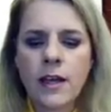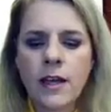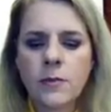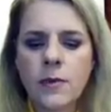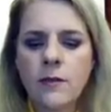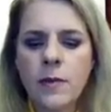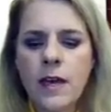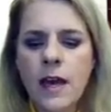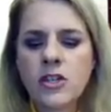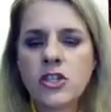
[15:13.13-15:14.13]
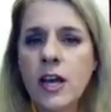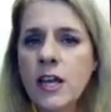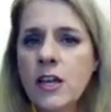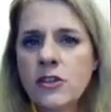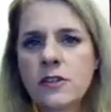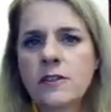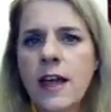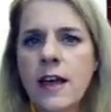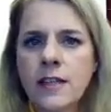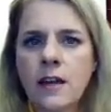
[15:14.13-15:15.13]
If pH changes
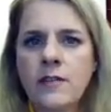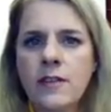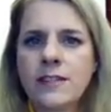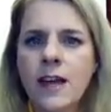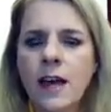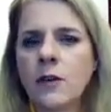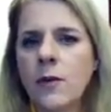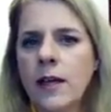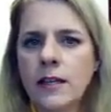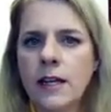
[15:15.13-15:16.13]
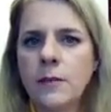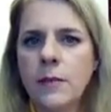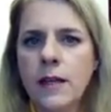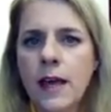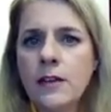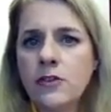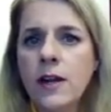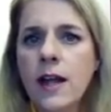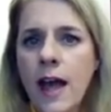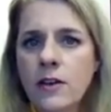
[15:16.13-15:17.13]
outside of this tightly regulated pH, you can
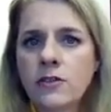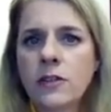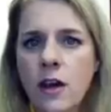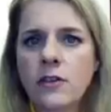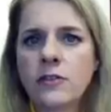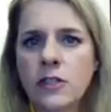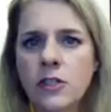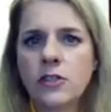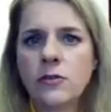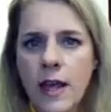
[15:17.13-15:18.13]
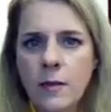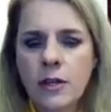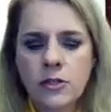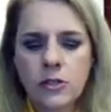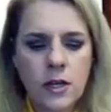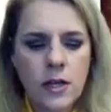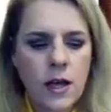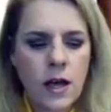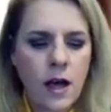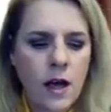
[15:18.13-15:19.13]
actually cause tissue damage.
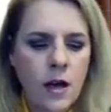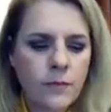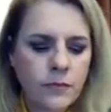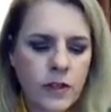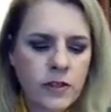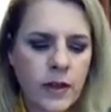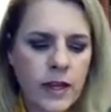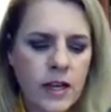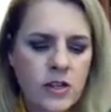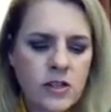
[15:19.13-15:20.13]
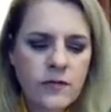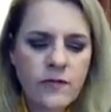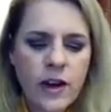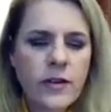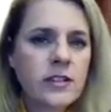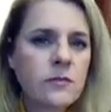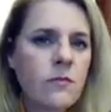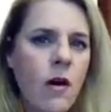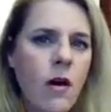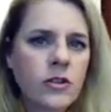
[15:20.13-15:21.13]
So any just very
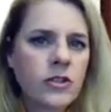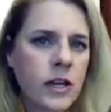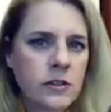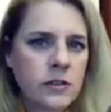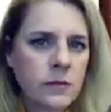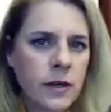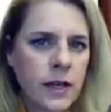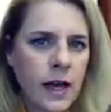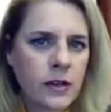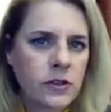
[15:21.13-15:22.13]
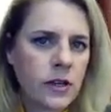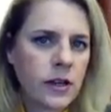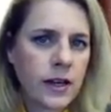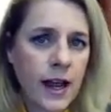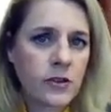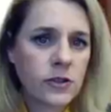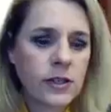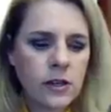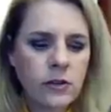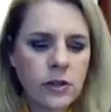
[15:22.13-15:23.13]
small changes in pH can actually
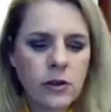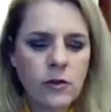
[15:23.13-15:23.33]
kill you.